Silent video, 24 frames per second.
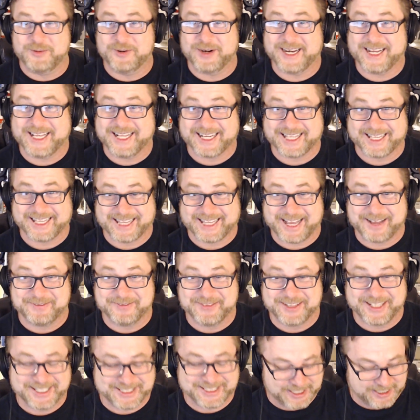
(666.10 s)
Really? That
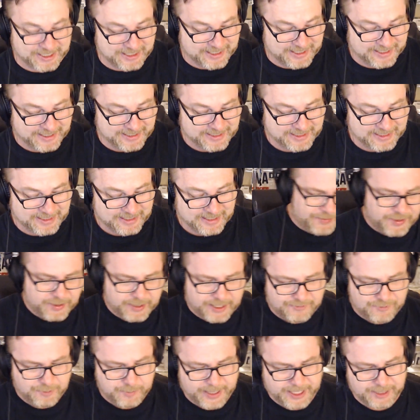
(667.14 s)
much, huh? I
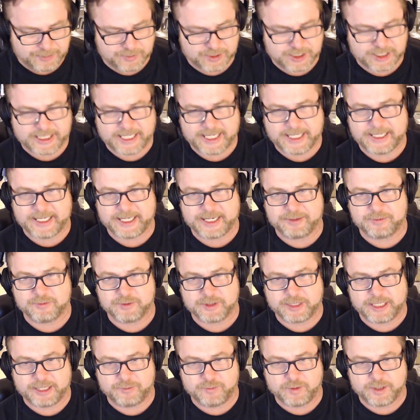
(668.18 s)
thought everybody was saying that
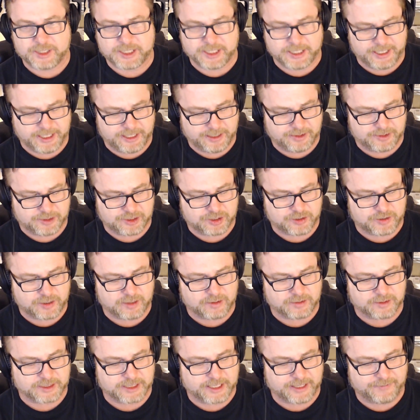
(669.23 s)
it wasn't near as
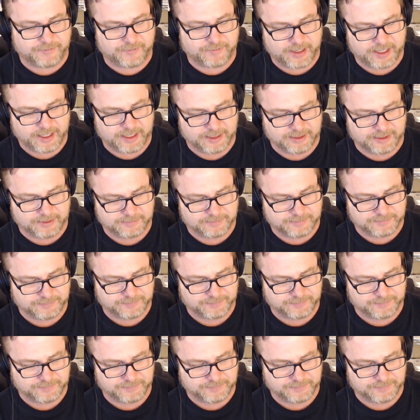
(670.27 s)
strong as FA.